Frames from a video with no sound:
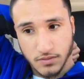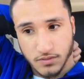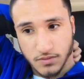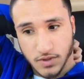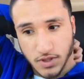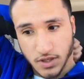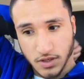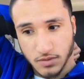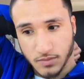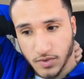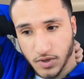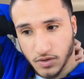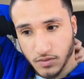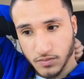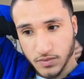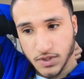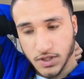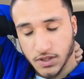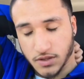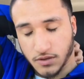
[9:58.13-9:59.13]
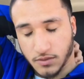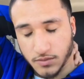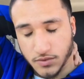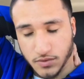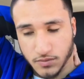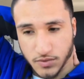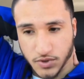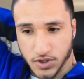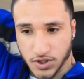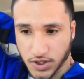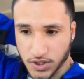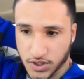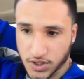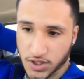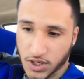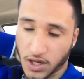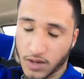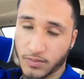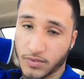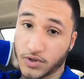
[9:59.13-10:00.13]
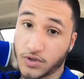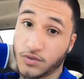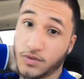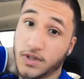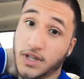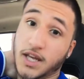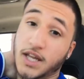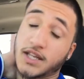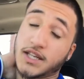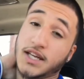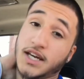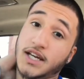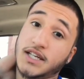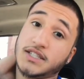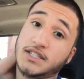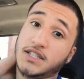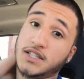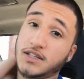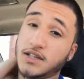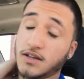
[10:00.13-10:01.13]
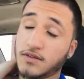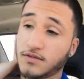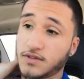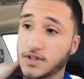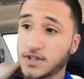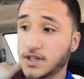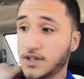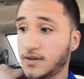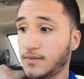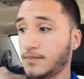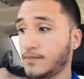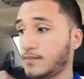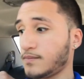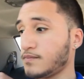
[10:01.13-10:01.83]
taking them out, sending them to a machine shop, and doing the head gasket and everything,